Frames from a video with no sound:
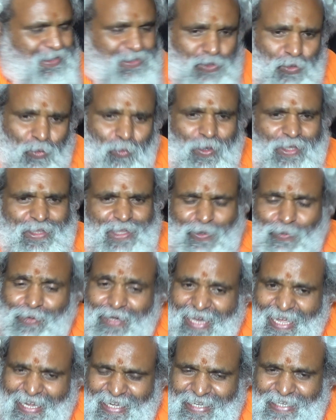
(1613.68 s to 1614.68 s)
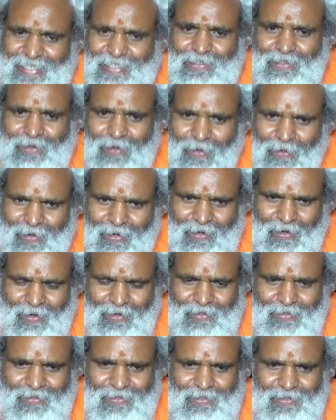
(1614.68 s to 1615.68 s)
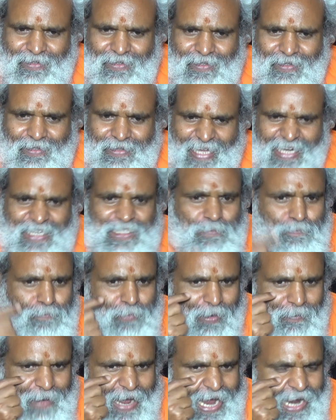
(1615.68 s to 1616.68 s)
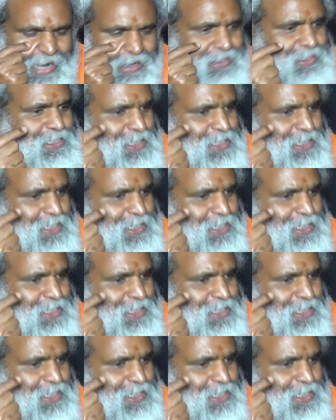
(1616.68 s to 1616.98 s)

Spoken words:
so whether you like it or not, there is a pramana is